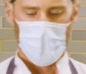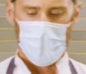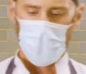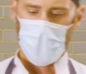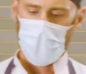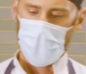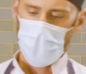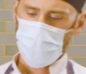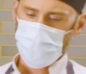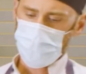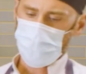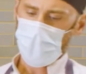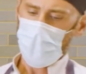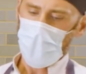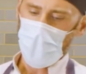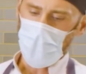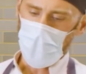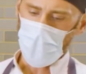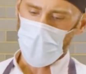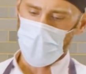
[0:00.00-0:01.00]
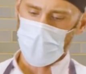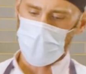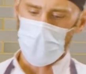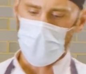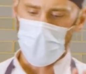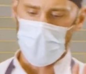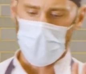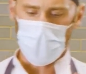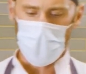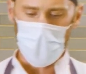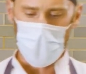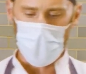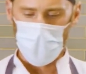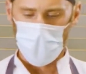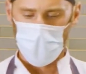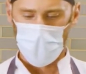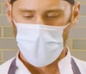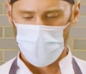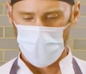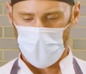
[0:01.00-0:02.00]
So I wanna talk
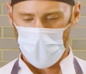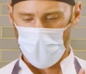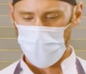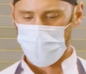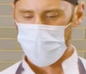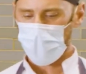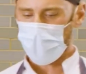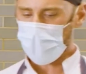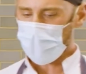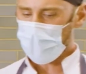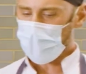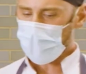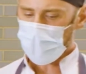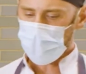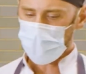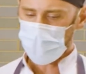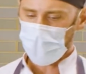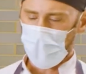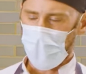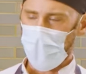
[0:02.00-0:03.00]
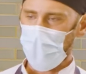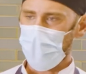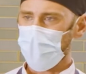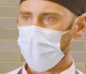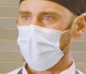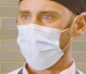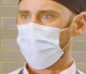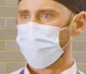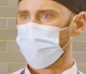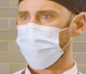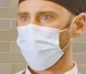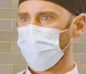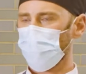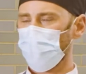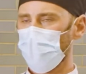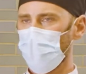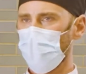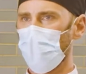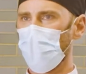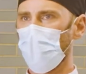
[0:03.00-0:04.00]
about heart disease and,
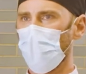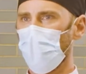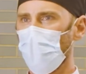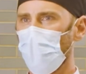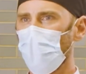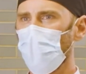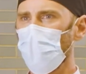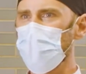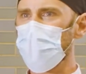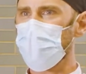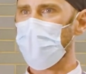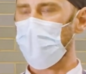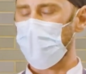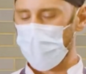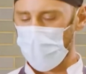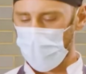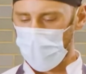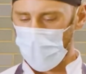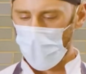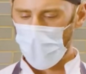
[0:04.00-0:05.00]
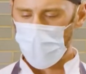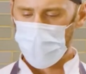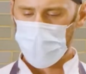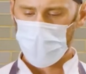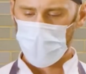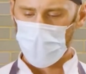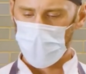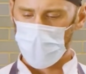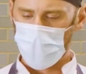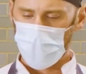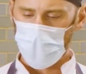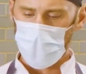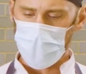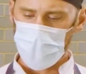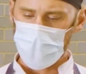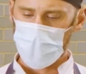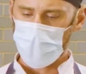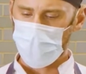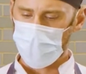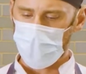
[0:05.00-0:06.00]
you know, who's at most
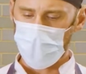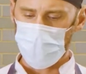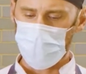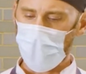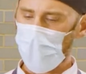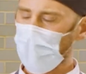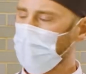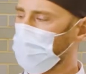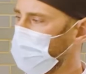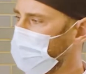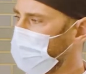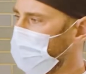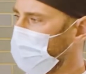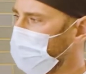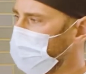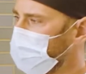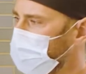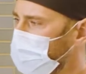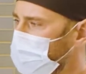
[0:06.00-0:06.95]
risk of developing heart